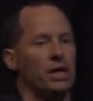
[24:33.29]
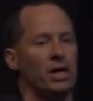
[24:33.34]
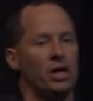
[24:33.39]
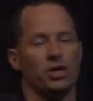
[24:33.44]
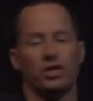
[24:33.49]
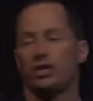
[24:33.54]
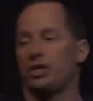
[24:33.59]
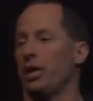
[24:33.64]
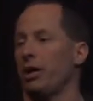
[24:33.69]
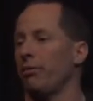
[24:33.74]

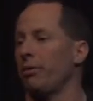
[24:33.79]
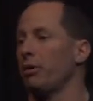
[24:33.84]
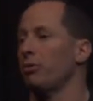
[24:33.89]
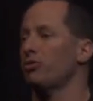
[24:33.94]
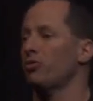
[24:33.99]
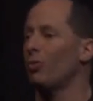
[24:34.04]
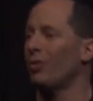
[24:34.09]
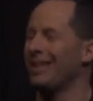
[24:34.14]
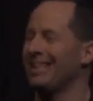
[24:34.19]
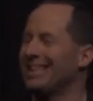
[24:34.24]
Sherry
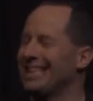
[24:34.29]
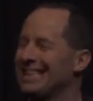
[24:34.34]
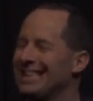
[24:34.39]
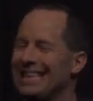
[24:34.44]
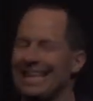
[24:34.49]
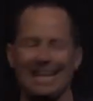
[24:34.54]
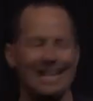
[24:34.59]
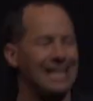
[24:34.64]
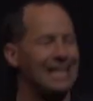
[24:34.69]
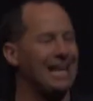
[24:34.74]
was one of the
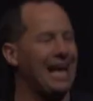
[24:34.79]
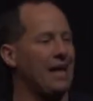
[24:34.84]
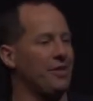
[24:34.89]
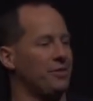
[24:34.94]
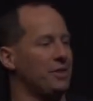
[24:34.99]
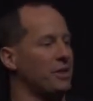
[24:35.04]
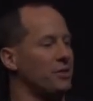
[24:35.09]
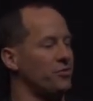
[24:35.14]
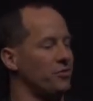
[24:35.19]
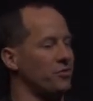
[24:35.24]
leading
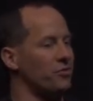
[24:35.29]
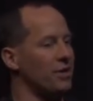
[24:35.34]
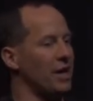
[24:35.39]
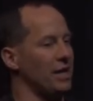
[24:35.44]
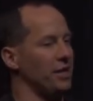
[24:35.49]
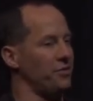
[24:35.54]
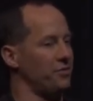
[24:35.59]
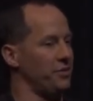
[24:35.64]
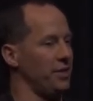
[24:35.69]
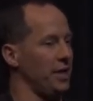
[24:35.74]
athletes in the
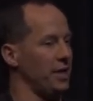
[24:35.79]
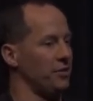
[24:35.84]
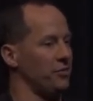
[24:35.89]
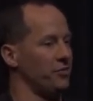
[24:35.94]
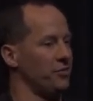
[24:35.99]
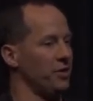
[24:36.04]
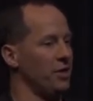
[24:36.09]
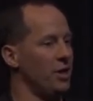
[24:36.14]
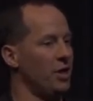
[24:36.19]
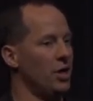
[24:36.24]
United
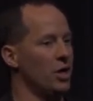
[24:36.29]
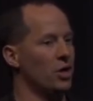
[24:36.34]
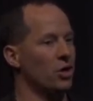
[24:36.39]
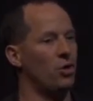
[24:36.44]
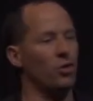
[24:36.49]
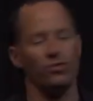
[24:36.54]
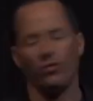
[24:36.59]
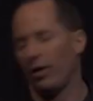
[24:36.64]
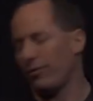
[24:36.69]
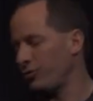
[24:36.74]
States.
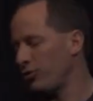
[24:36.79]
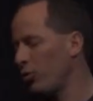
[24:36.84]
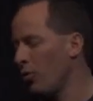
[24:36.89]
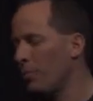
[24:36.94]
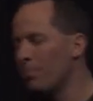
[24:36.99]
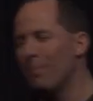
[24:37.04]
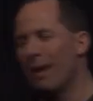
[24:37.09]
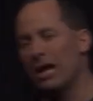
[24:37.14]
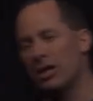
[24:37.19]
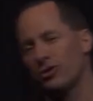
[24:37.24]
Goes off to a
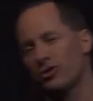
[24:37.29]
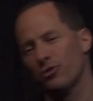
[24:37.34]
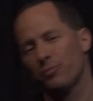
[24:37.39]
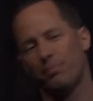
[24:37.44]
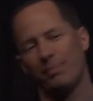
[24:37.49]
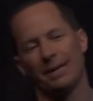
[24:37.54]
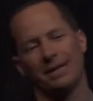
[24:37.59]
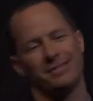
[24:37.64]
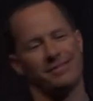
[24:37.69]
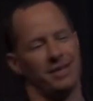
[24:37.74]
major
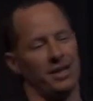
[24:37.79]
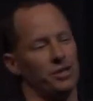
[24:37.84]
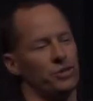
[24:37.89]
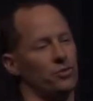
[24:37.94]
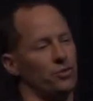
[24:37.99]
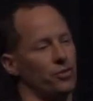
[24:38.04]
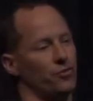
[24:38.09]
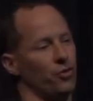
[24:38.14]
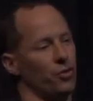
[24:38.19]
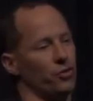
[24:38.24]
Big Ten
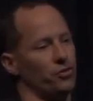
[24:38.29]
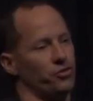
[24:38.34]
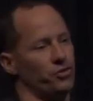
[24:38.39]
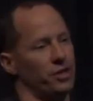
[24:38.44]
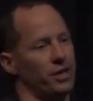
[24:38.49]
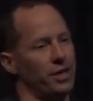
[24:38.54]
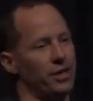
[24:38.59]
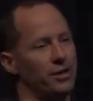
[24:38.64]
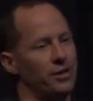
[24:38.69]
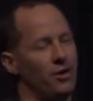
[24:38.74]

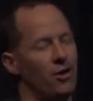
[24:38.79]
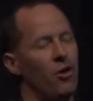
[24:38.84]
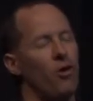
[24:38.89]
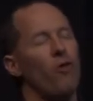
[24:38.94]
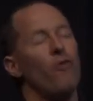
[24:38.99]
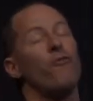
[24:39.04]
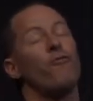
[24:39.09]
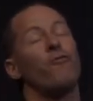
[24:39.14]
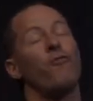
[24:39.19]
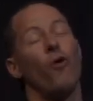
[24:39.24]
university,
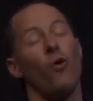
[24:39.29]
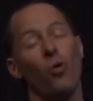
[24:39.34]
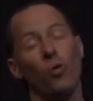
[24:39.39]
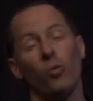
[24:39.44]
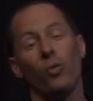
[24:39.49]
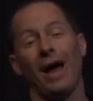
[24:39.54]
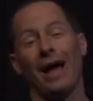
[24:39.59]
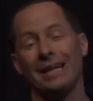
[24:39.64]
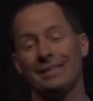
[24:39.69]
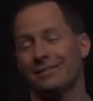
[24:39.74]
full
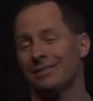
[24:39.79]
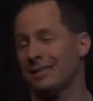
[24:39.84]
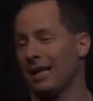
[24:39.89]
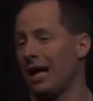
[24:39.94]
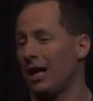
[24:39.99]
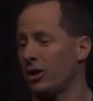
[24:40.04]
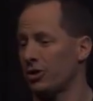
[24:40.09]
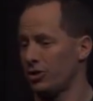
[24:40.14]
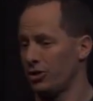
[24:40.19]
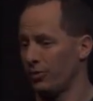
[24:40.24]
ride
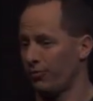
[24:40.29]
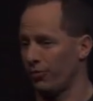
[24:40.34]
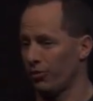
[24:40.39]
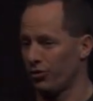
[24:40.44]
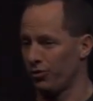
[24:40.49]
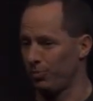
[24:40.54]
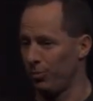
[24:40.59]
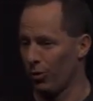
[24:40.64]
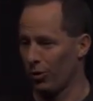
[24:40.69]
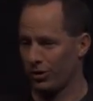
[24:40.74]
scholarship for
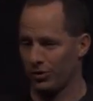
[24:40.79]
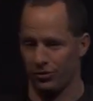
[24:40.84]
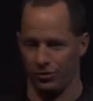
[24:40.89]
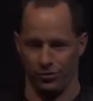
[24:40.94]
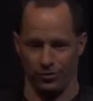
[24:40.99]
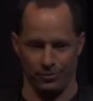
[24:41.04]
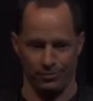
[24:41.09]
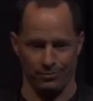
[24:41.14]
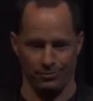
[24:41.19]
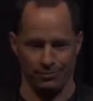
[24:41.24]

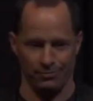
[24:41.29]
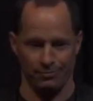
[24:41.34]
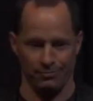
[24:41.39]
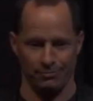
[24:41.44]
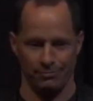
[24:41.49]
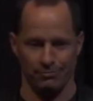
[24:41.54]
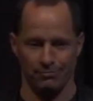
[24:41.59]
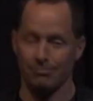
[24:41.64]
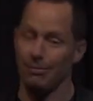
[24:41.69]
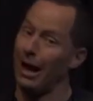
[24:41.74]
sports.
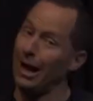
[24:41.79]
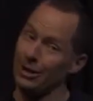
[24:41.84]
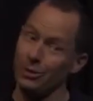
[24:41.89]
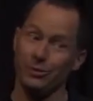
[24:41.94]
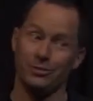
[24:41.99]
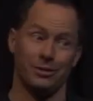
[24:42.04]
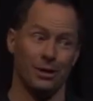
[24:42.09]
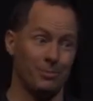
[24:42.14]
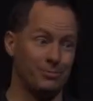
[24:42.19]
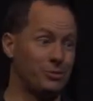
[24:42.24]
I
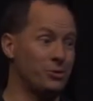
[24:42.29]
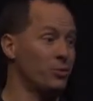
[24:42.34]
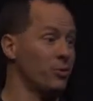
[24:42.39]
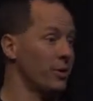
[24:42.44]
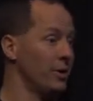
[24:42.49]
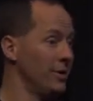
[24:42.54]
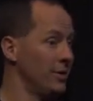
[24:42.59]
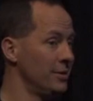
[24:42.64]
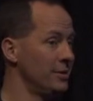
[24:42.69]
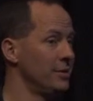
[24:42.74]
looked up to
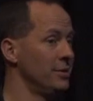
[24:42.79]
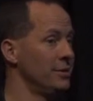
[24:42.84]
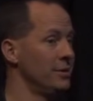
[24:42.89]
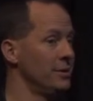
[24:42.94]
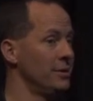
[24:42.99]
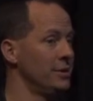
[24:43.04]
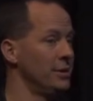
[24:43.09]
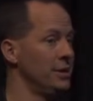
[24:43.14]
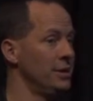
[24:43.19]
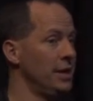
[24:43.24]
her.
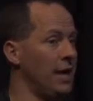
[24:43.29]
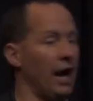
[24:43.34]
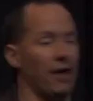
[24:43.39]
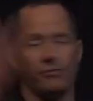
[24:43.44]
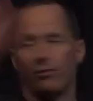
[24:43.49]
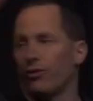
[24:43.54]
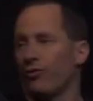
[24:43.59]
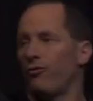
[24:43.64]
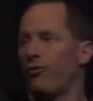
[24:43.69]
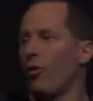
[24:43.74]

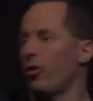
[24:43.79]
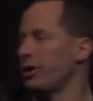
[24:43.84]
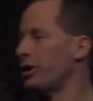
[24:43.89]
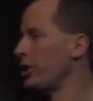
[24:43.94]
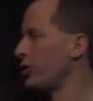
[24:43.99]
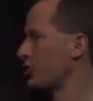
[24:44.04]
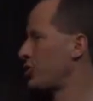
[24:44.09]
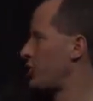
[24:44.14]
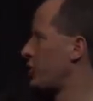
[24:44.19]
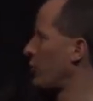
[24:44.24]
After 4
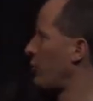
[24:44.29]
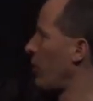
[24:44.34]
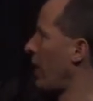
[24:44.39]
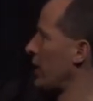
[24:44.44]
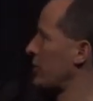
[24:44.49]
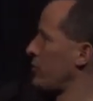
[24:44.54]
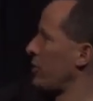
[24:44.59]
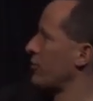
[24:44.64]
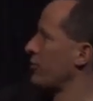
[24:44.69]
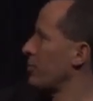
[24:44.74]
years, she
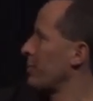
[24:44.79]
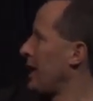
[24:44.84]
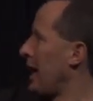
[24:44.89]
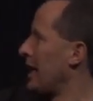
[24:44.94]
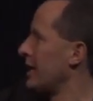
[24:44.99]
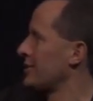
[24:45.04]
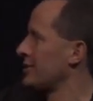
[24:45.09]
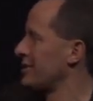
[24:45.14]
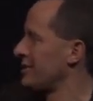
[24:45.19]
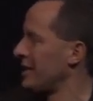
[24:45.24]
graduates from
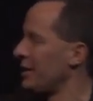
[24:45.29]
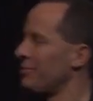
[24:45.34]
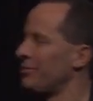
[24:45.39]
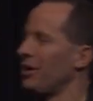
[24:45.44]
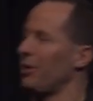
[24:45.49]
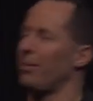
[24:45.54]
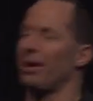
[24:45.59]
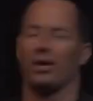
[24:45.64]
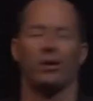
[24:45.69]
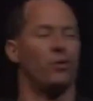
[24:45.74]
college, same
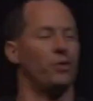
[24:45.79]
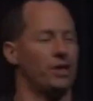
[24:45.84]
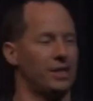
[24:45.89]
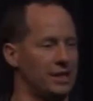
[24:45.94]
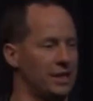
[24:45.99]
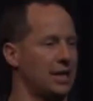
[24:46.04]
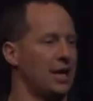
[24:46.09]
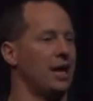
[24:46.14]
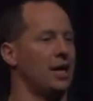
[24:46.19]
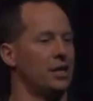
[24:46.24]
time I go
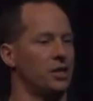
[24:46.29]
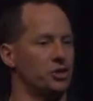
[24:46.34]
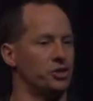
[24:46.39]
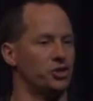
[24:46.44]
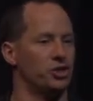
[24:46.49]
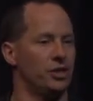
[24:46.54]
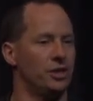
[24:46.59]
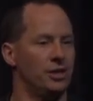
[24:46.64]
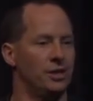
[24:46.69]
into college.